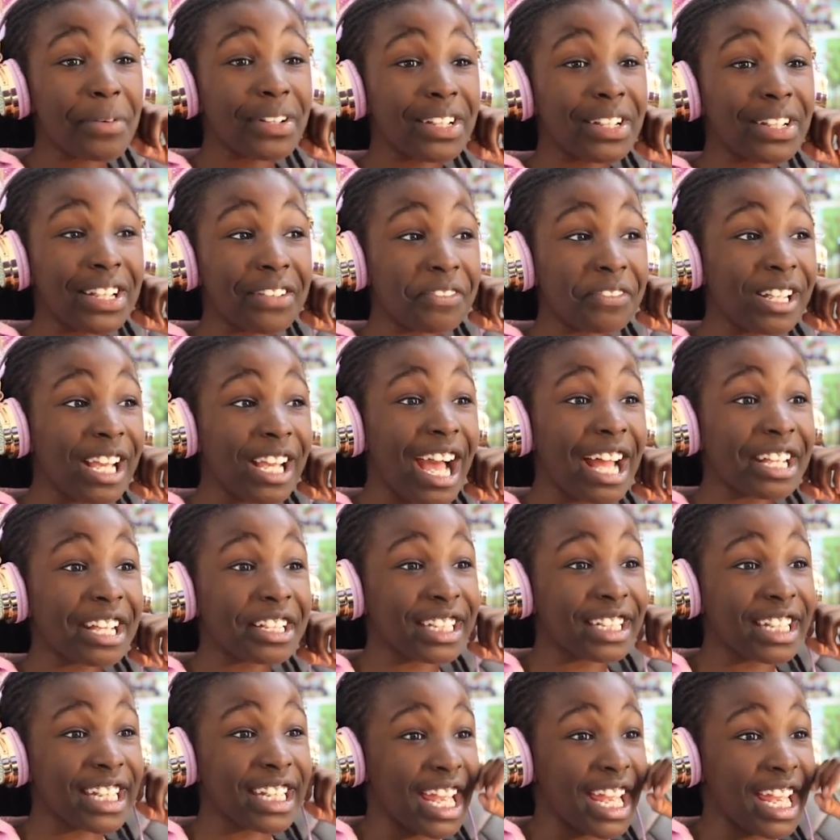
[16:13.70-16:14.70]
believe he
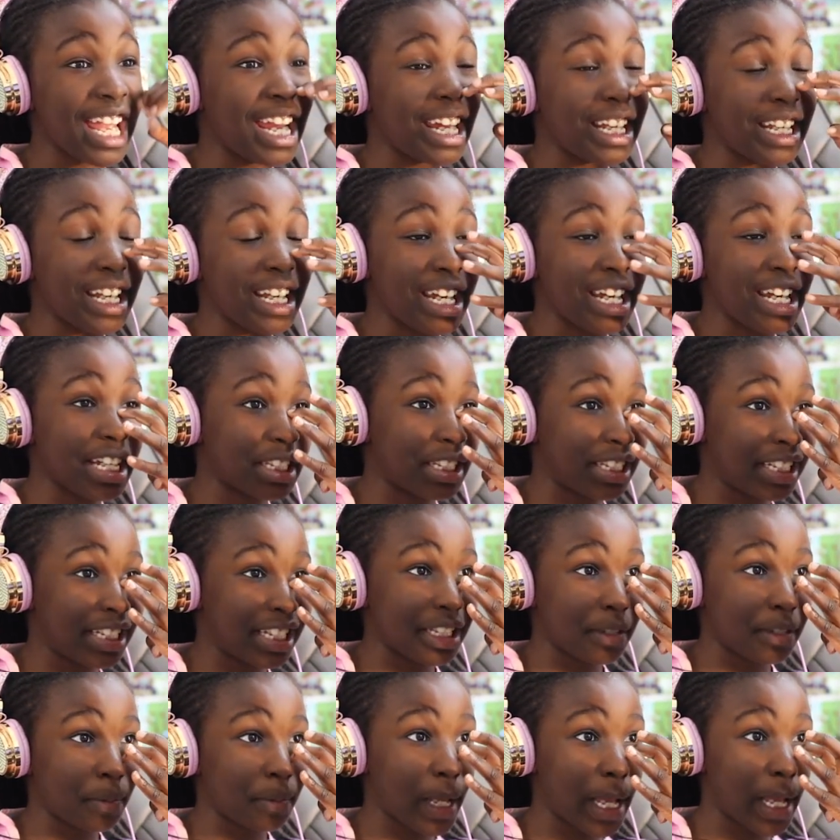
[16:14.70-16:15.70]
actually ate it.
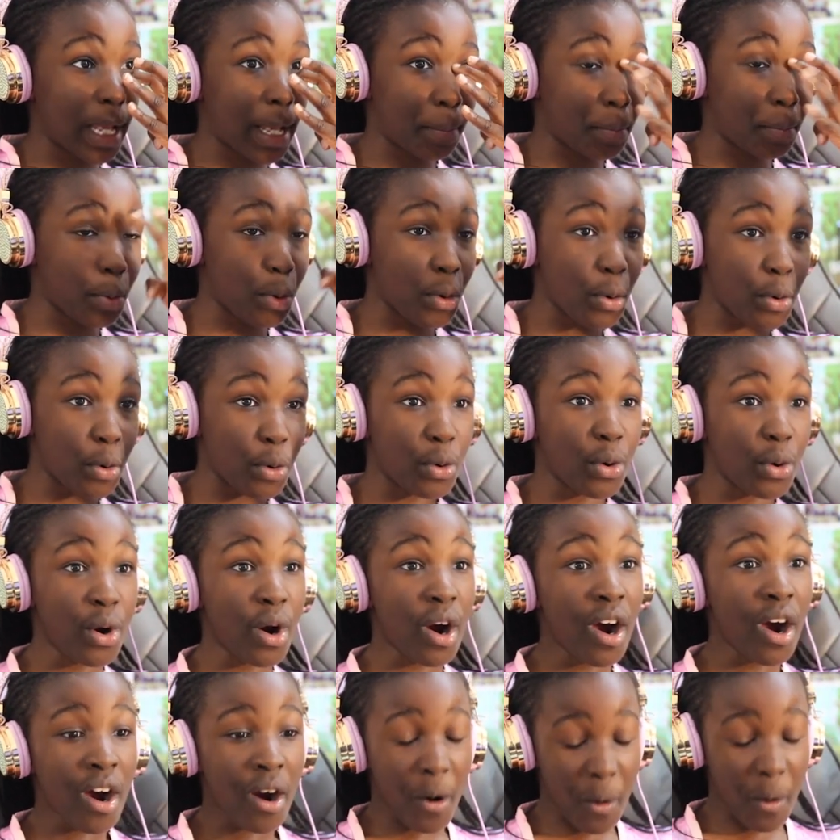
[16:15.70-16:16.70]
These people.
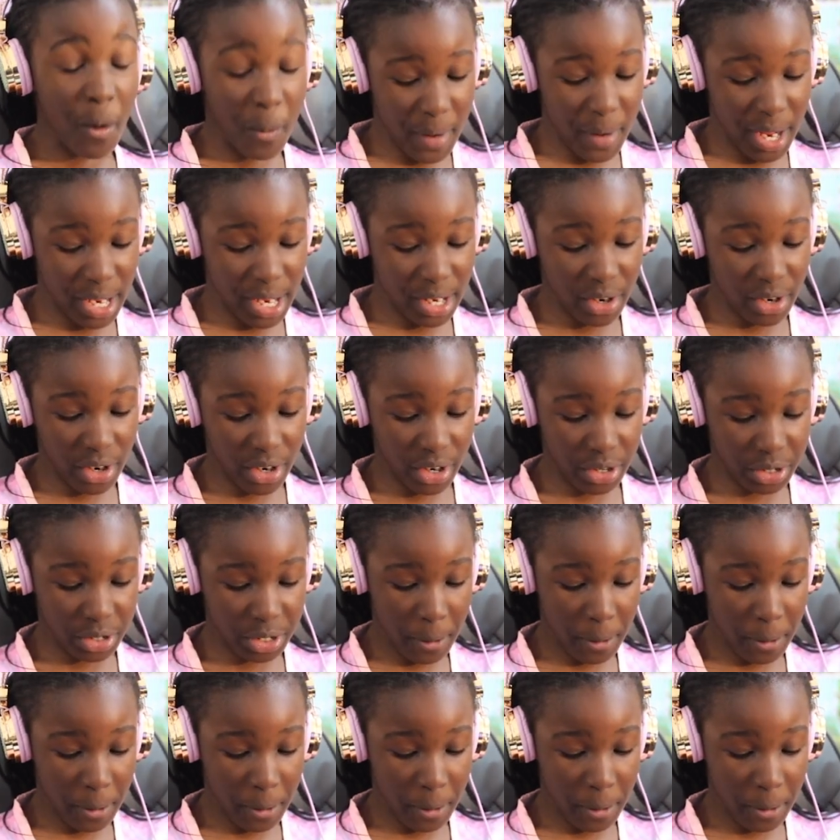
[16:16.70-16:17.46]
Oh my gosh.